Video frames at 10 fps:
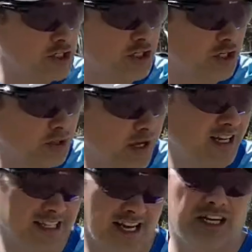to.
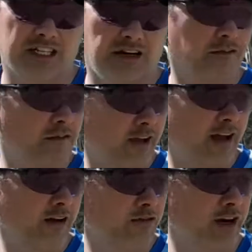It's actually
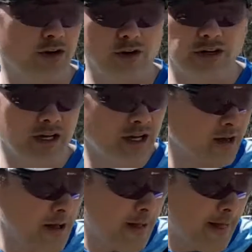feeling really good
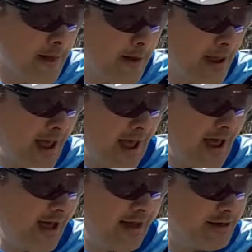
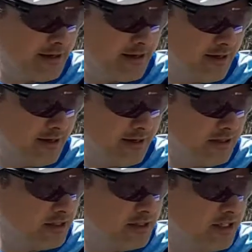and
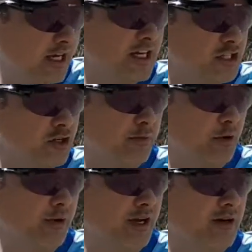it is super
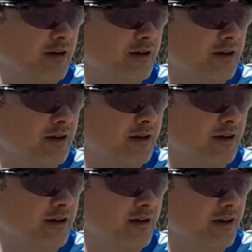quick.
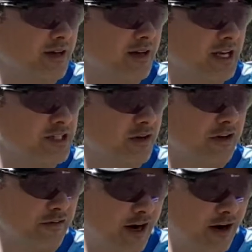Yes, I've got
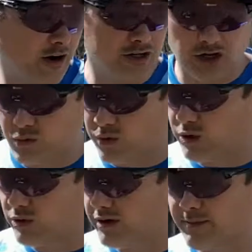different arrows. I
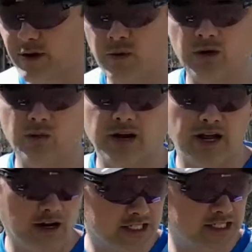will get my win
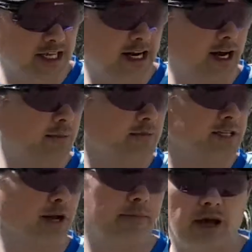out and set it up,
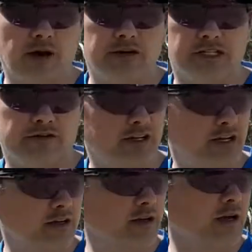same poundage,
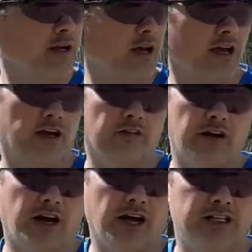everything, and give it
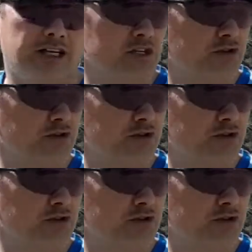a test